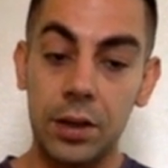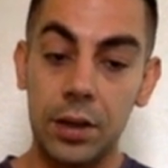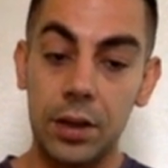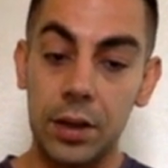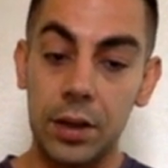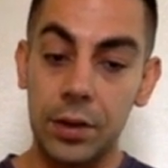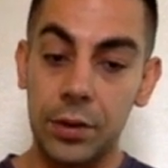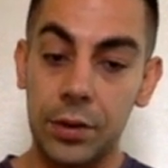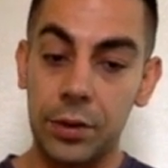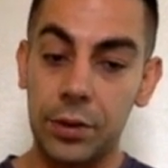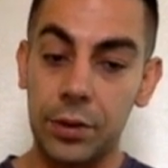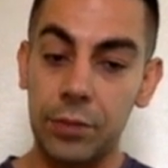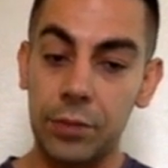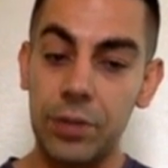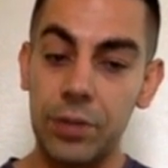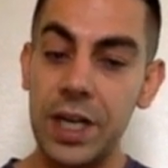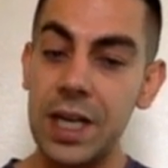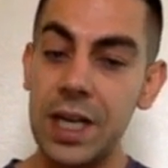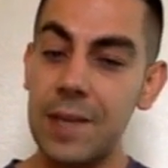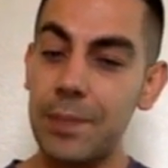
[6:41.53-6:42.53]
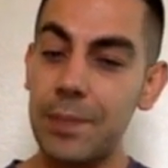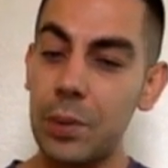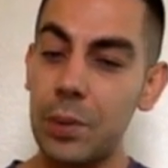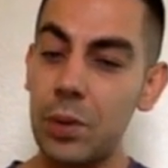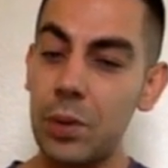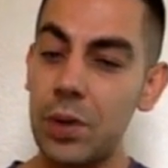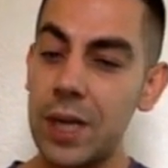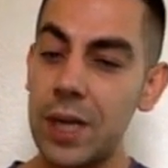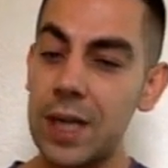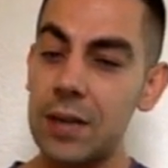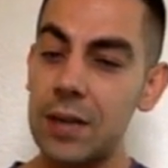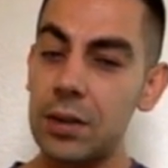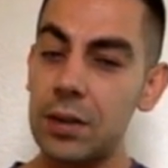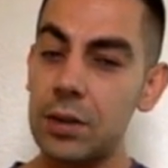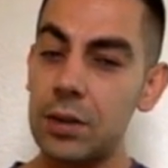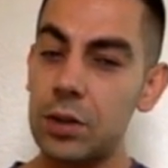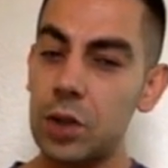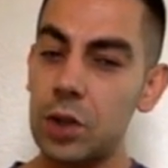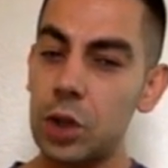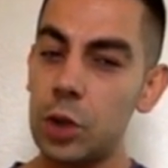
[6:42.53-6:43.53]

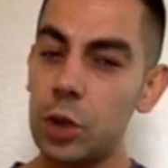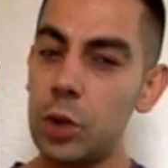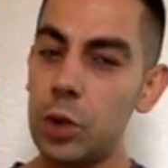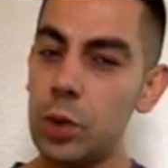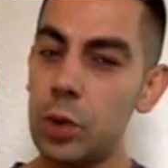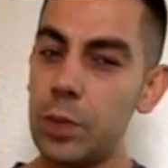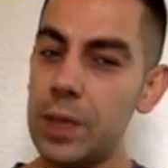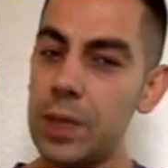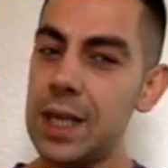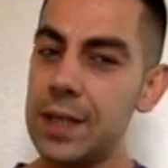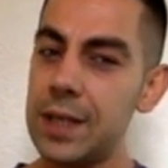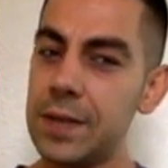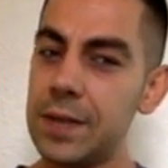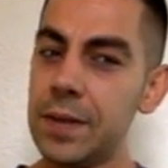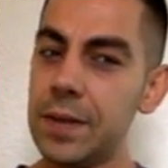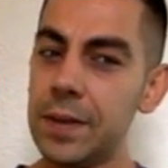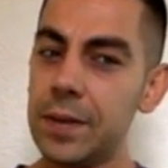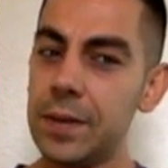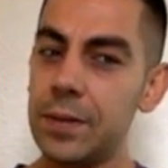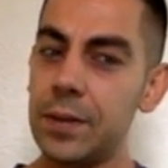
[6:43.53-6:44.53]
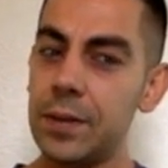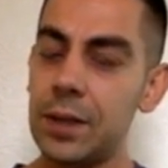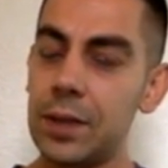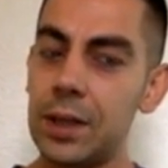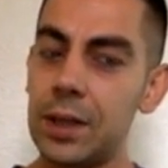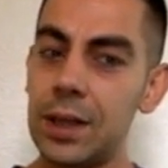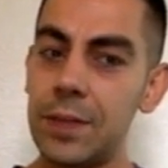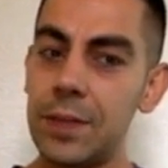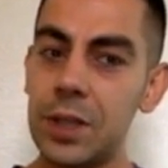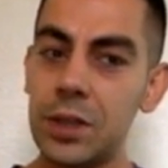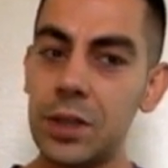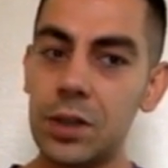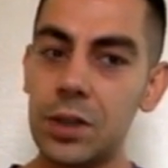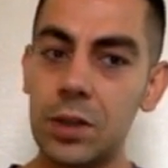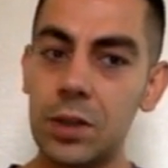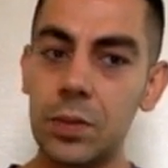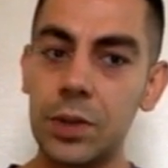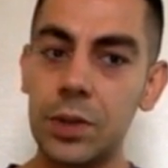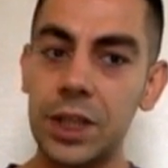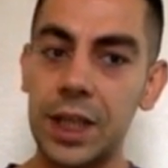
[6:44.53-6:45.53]
3.2 million. Let me just
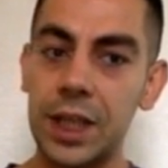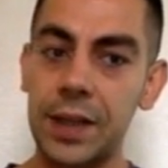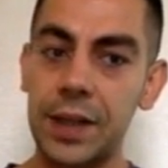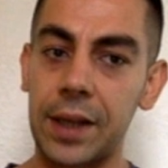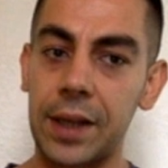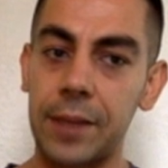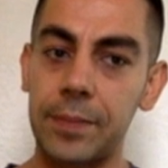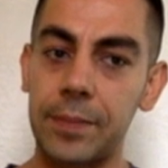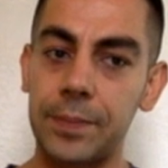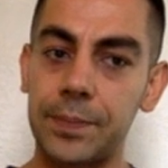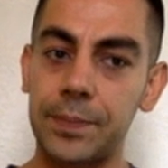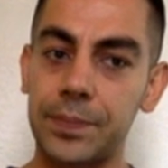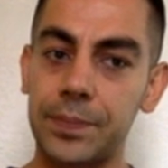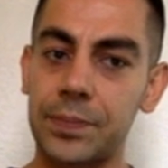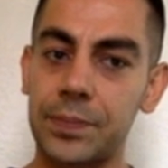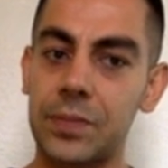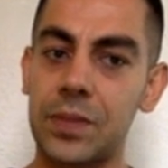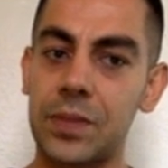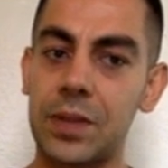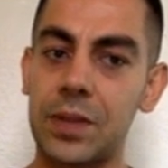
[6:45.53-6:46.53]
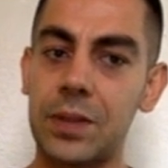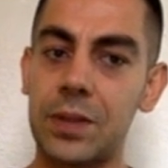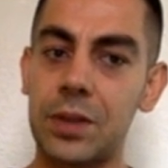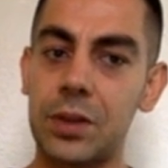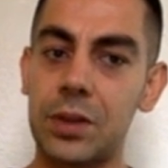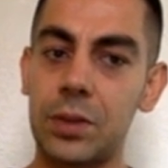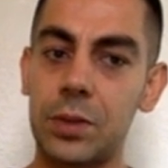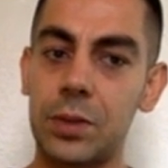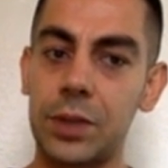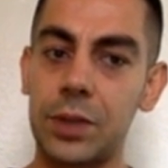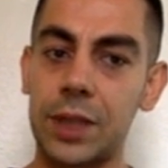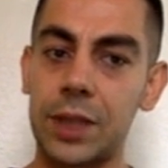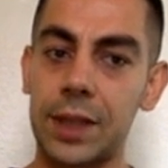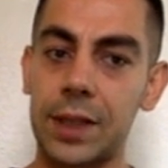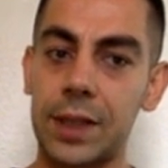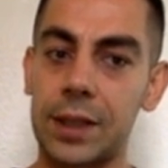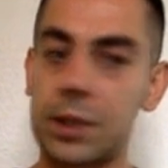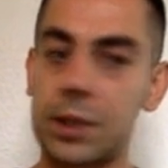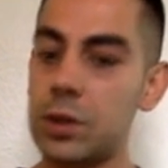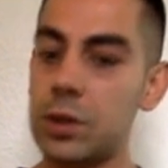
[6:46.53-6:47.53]
double check that.
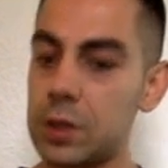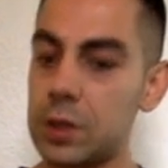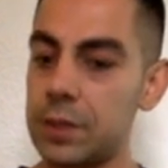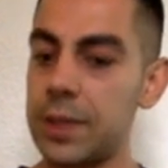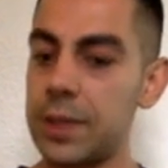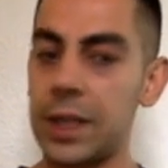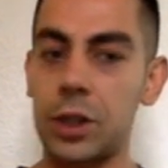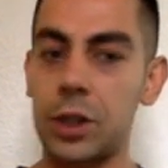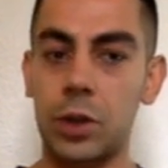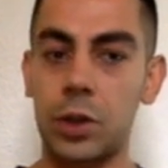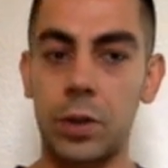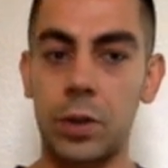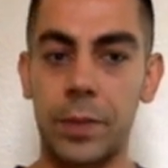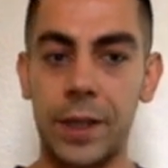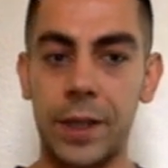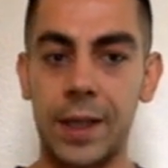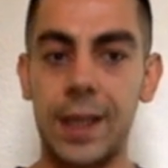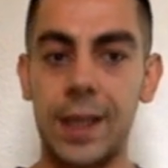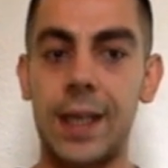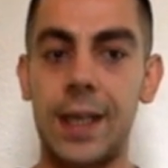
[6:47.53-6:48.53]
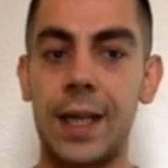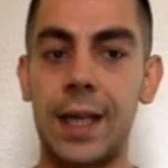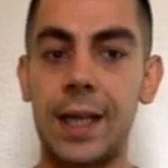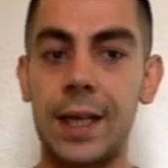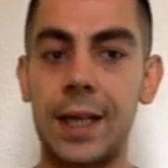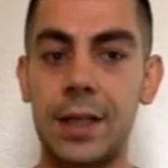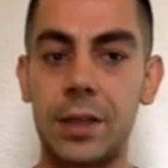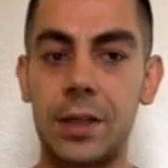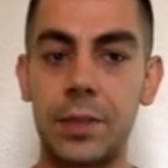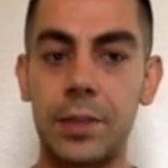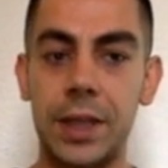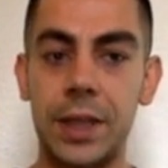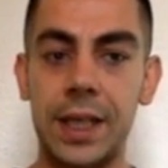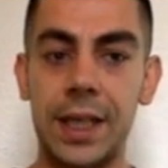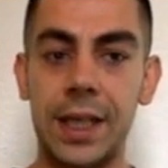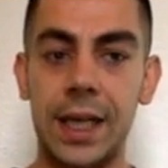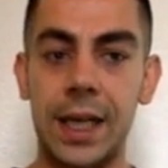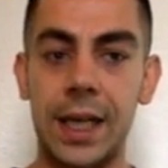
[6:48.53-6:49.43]
Just to make sure, man. I like to be